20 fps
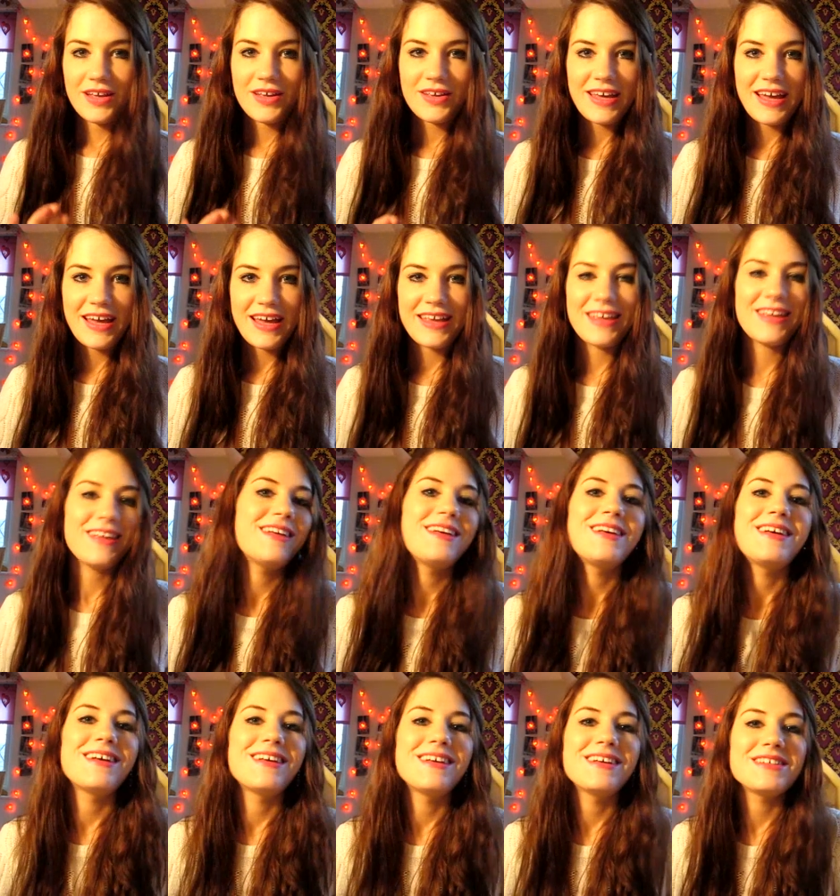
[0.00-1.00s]
Okay,
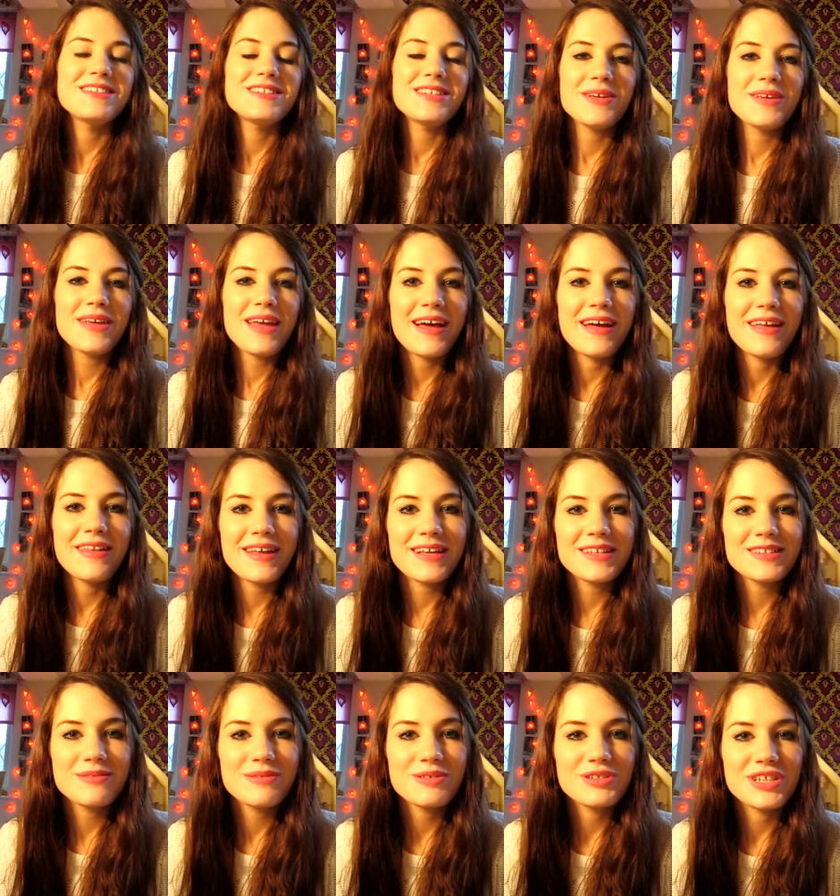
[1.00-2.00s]
so yeah,
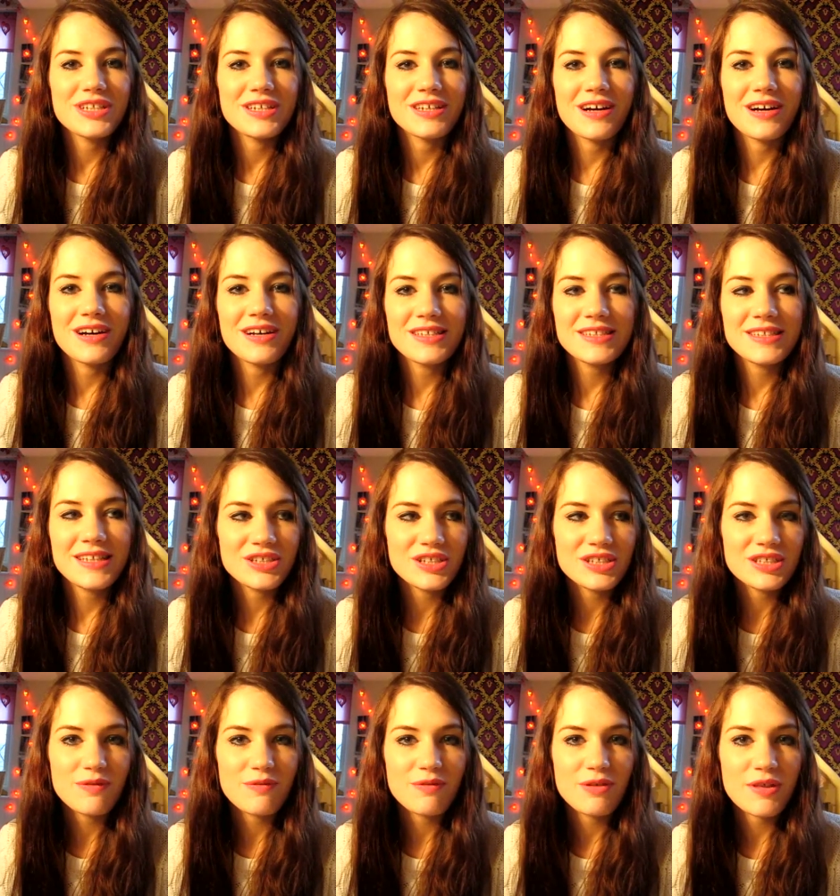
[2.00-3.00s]
thanks for watching guys. That's
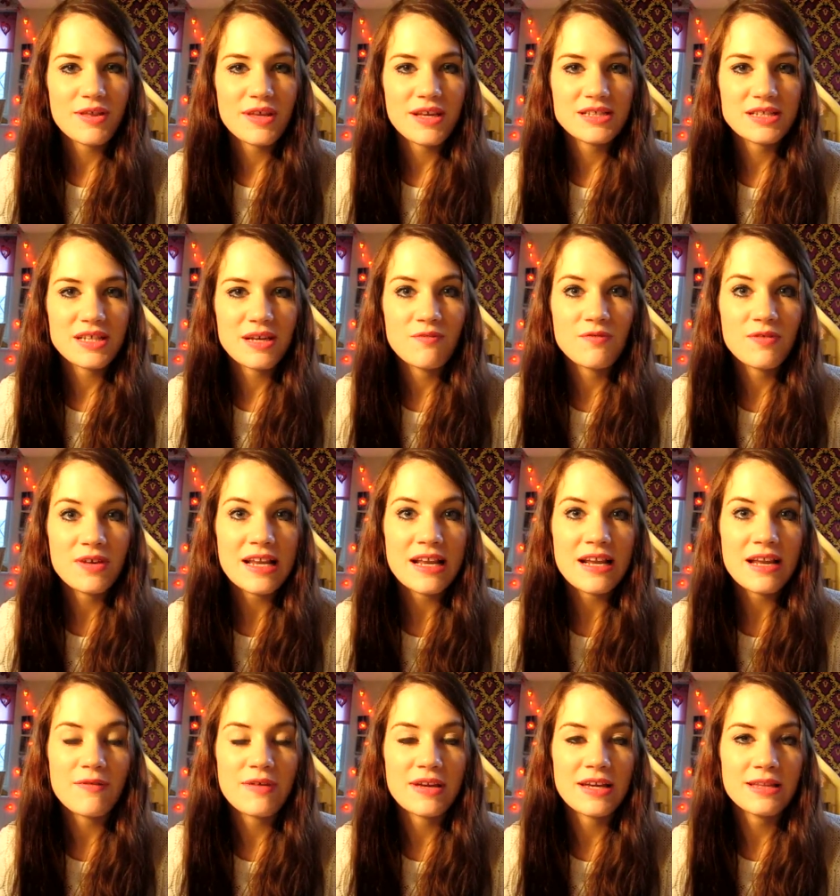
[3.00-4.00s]
just a few things I'm really
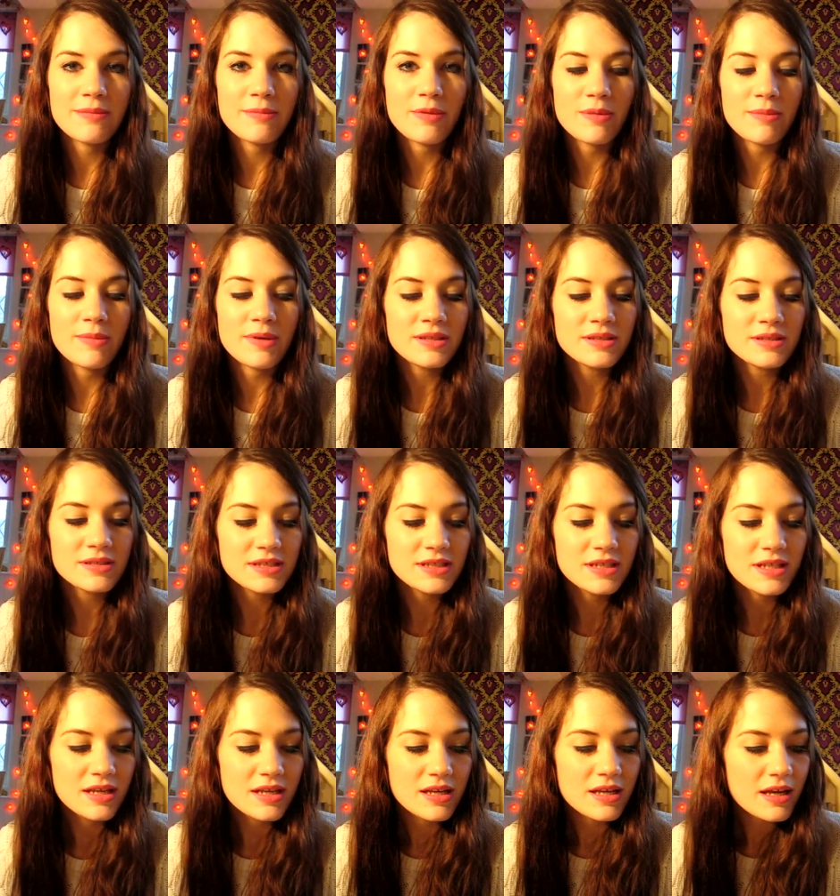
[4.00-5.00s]
loving at the moment.
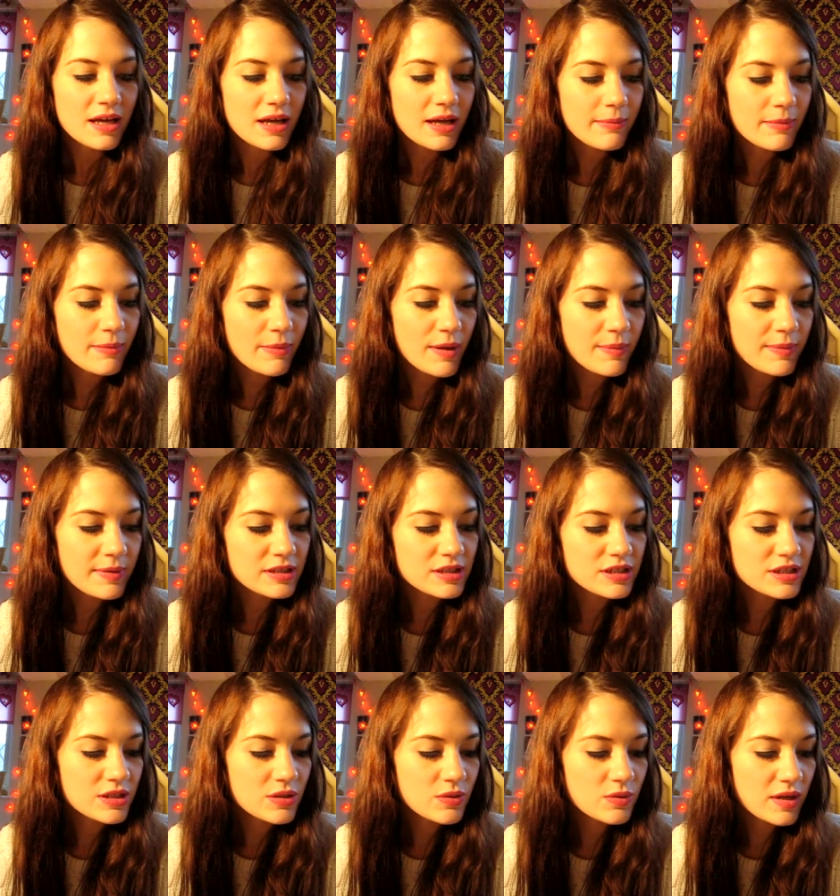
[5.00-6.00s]
I'm um, hoping
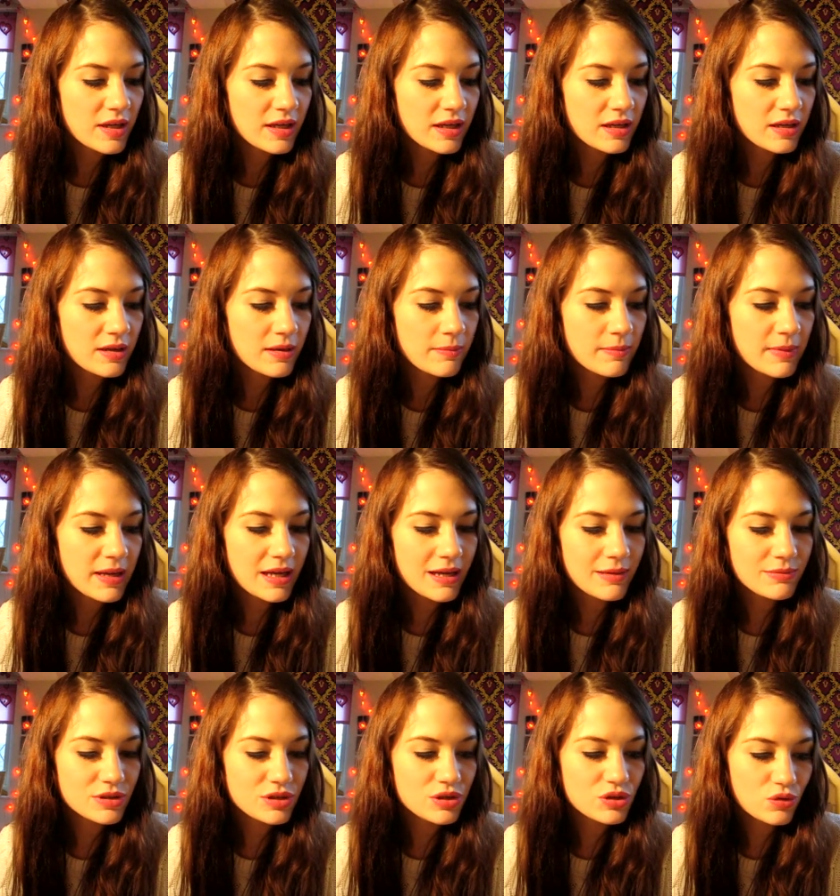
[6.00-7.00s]
to do like a
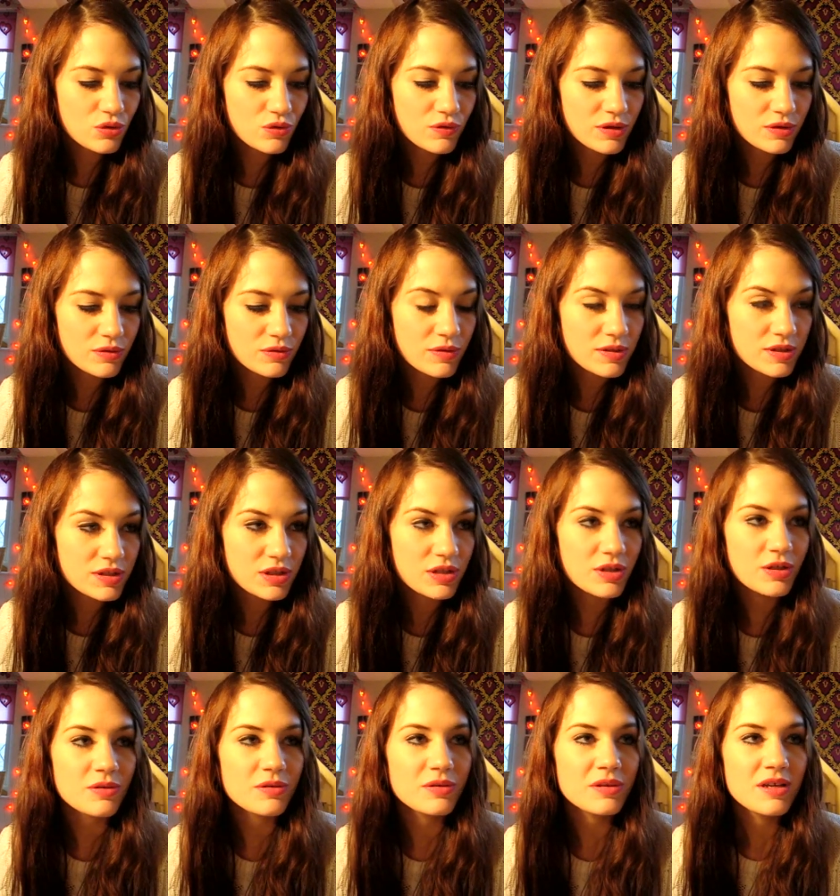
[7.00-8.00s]
makeup tutorial
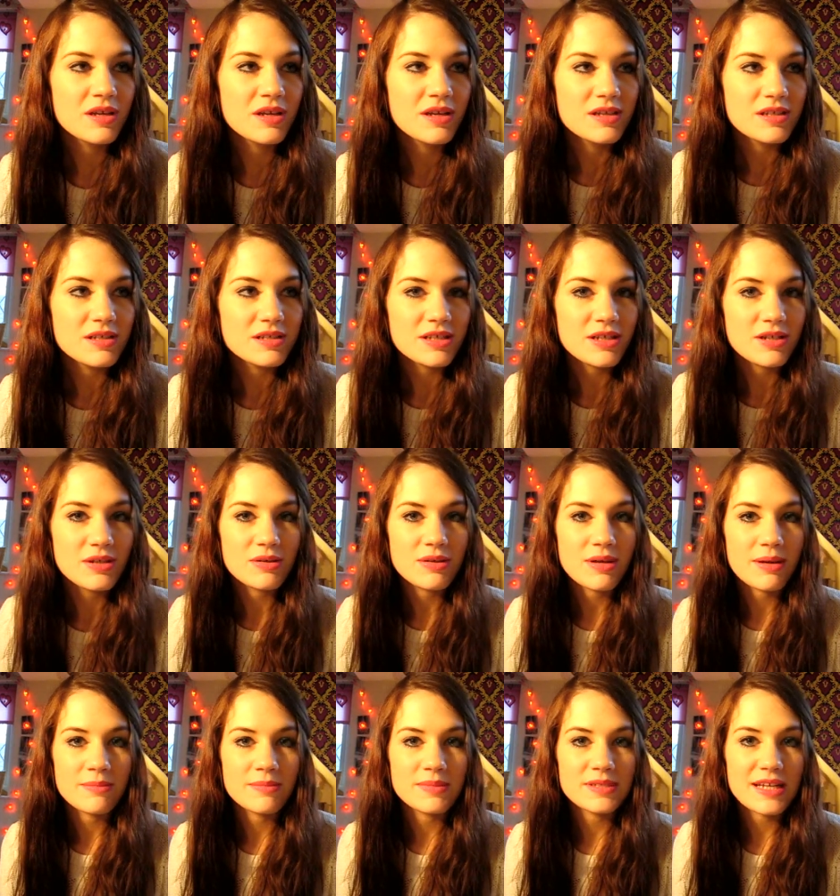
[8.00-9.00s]
soon, so
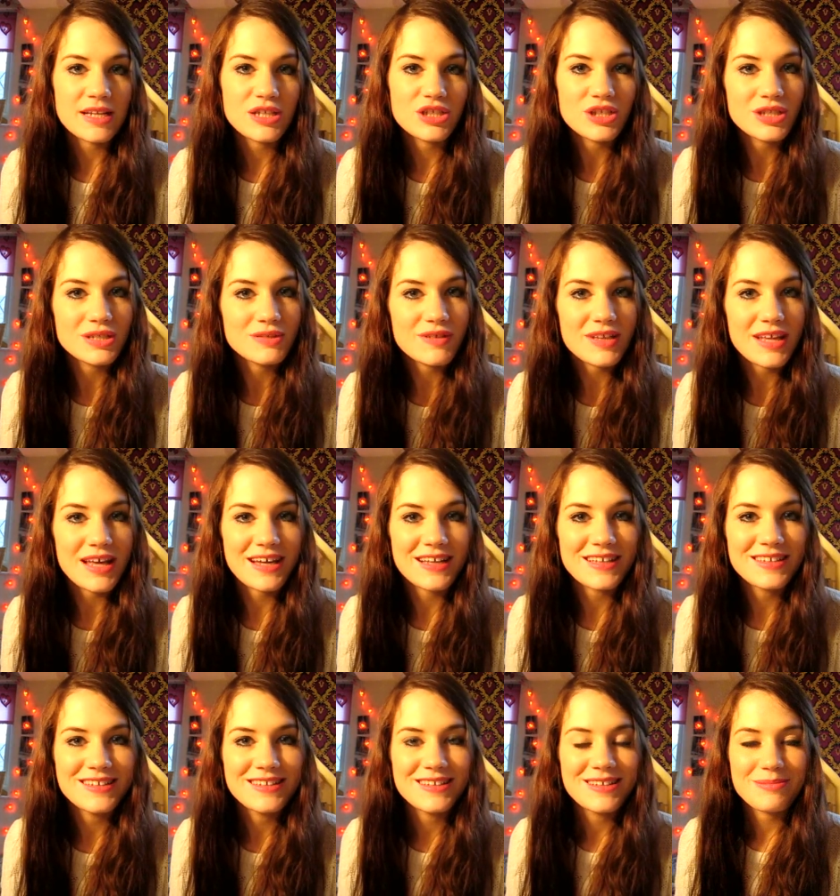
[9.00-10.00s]
um, stay tuned for that.
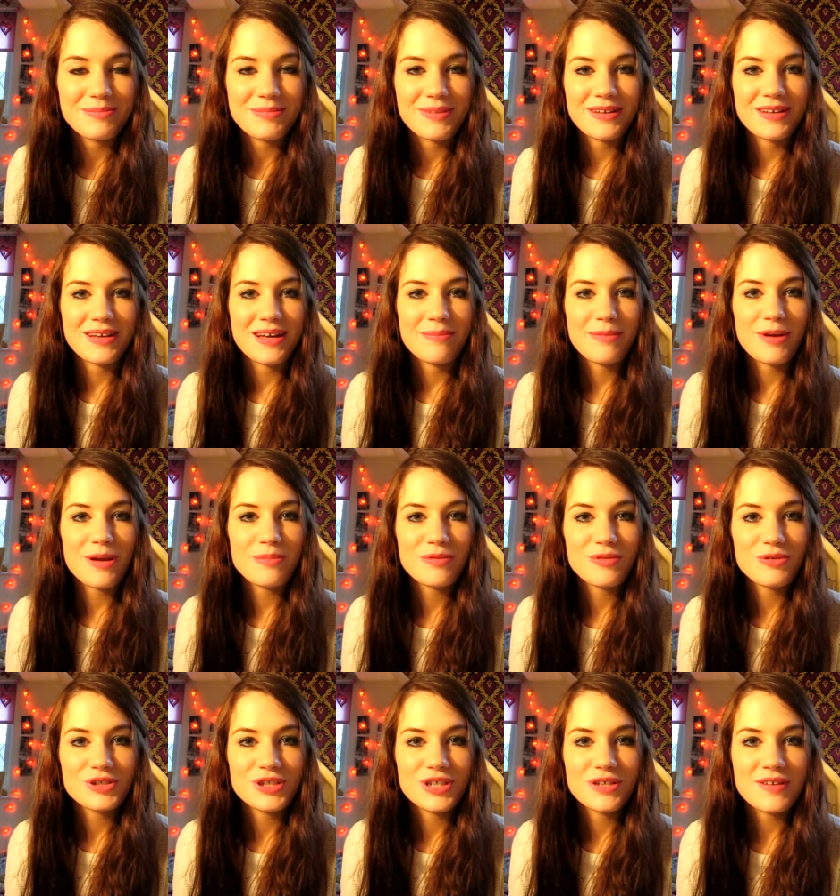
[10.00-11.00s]
But I um, hope
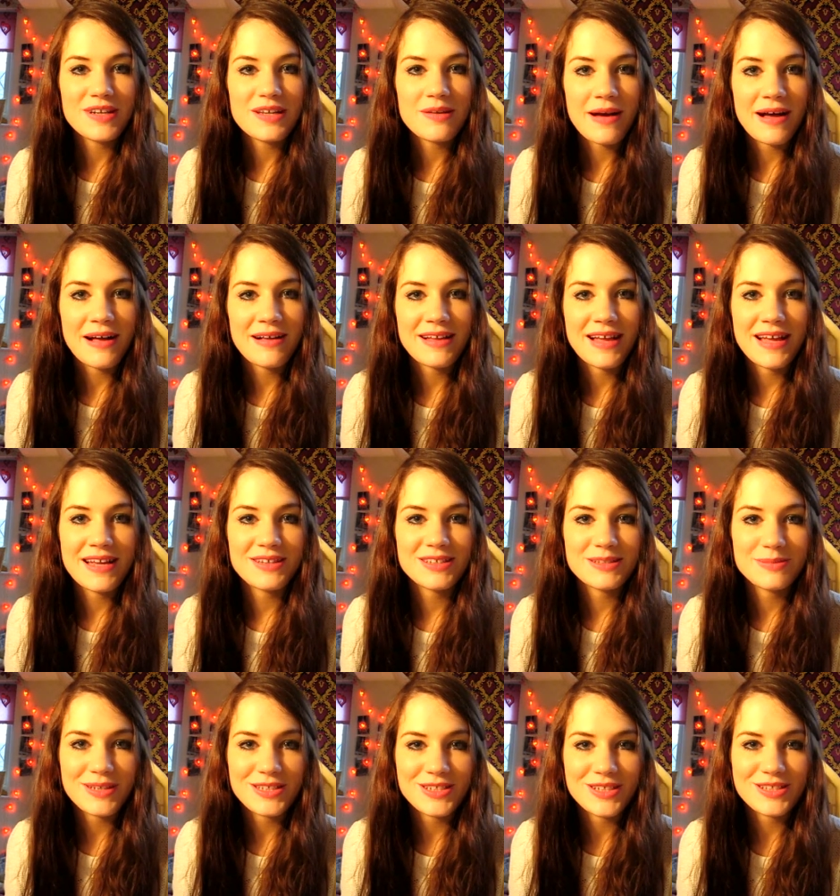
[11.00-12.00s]
you're all doing really well and I'll
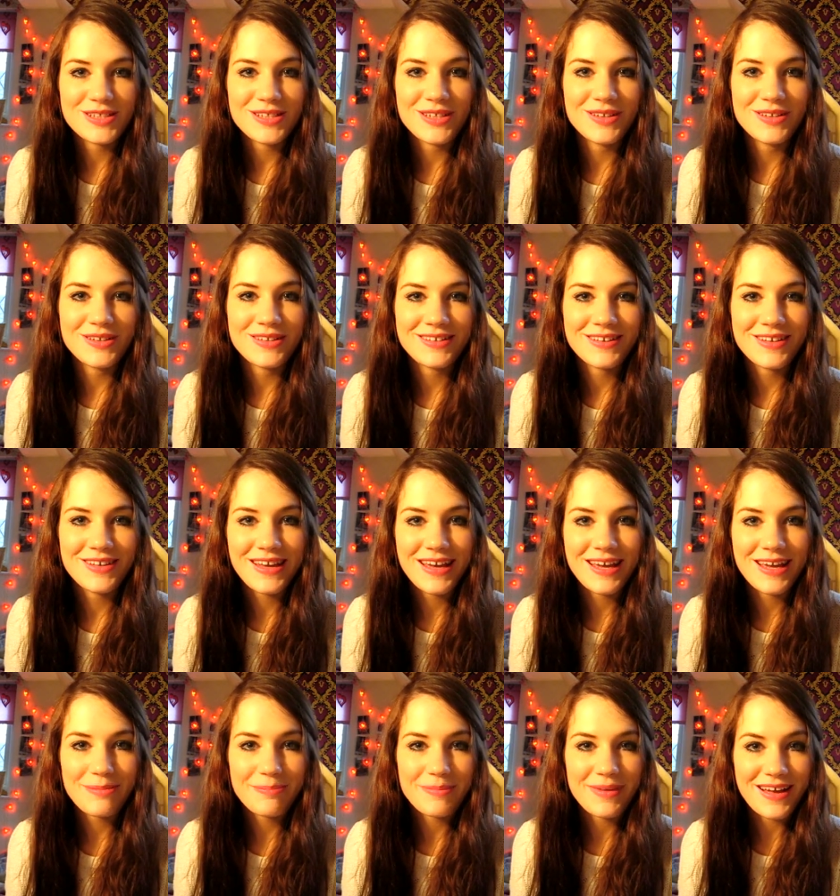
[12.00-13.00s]
speak to you soon.
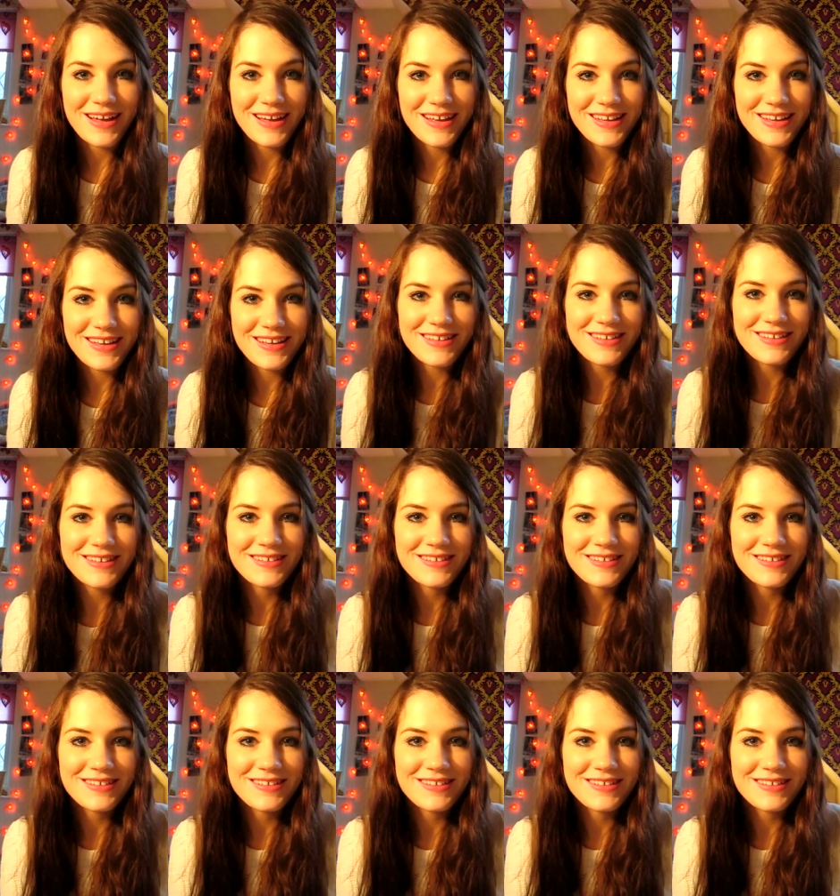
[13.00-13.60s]
Okay, bye!